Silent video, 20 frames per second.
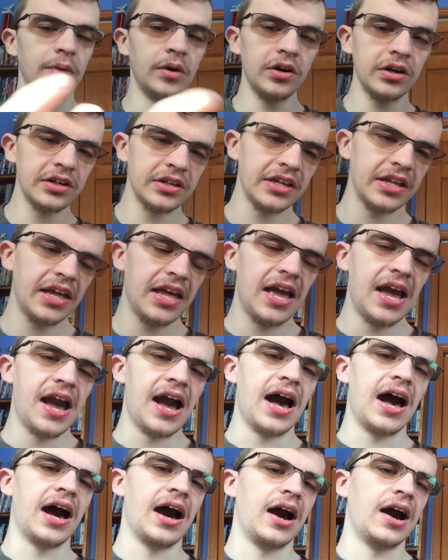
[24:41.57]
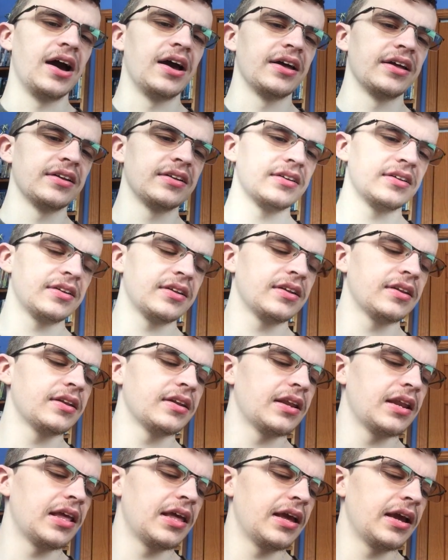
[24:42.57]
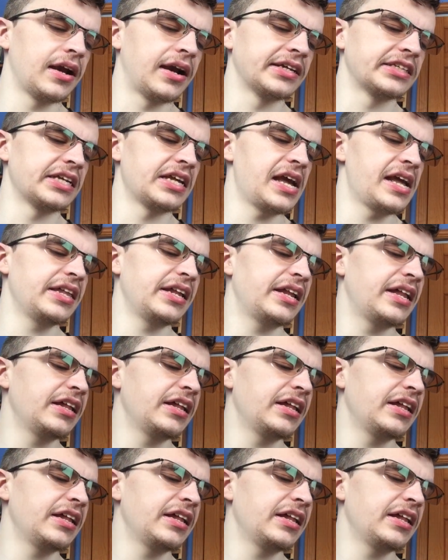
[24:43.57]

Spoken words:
book. Because it